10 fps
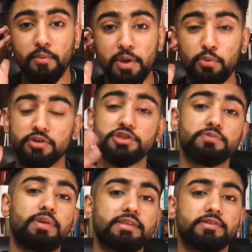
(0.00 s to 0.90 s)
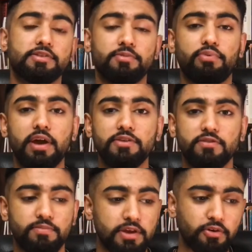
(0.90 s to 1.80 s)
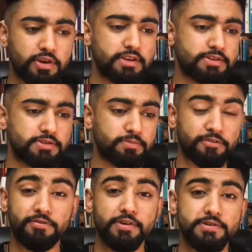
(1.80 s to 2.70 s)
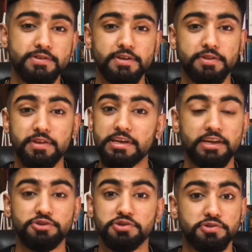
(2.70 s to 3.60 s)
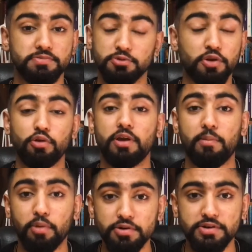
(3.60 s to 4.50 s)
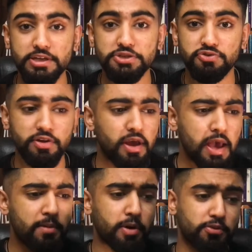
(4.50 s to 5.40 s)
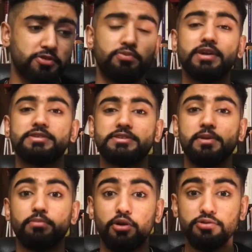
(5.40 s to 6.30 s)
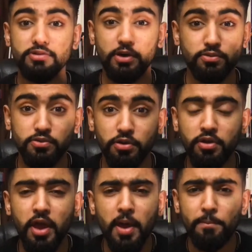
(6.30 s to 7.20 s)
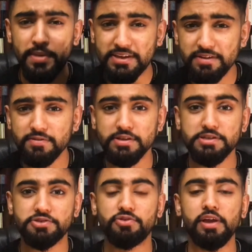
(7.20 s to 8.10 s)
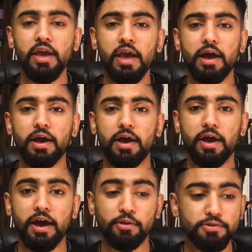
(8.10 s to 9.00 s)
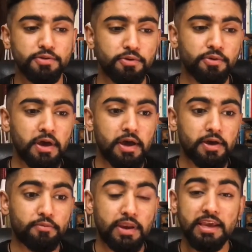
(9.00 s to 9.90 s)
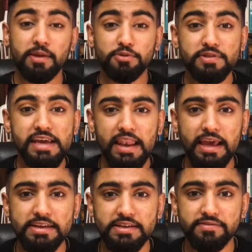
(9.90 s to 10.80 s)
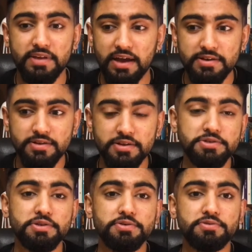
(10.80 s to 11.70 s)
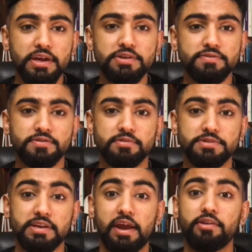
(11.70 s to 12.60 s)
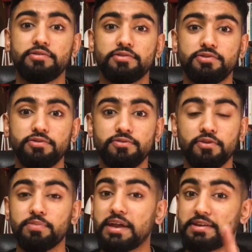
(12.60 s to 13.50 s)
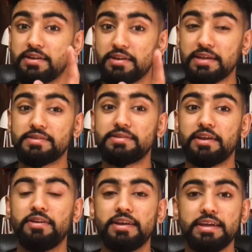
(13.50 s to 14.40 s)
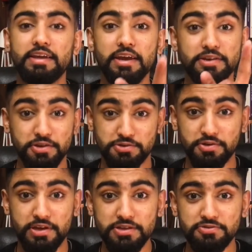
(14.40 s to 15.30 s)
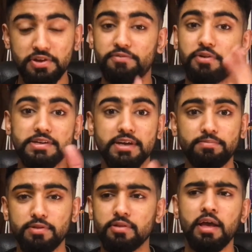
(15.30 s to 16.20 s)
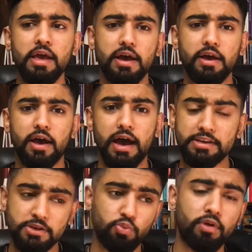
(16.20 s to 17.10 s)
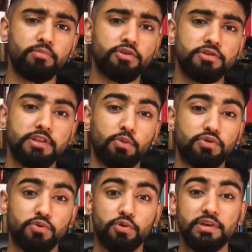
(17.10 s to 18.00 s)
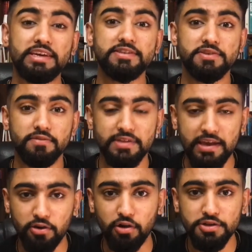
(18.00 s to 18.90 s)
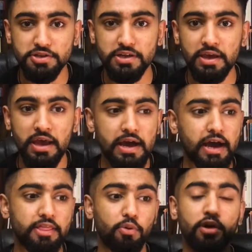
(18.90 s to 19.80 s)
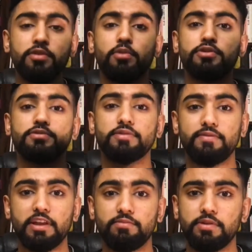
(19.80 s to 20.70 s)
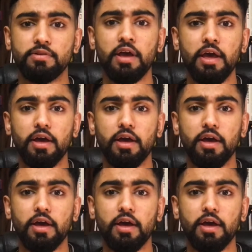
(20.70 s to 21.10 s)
It was such a pleasant surprise for me going into my first year thinking just going to look at modern history, but I was surprised to see a module that was on medieval history. And also, when it came to the electives, I had such a range of subject areas to choose from that didn't necessarily touch on history. For example, I did one module that was called the History of Psychology, and there were other modules available,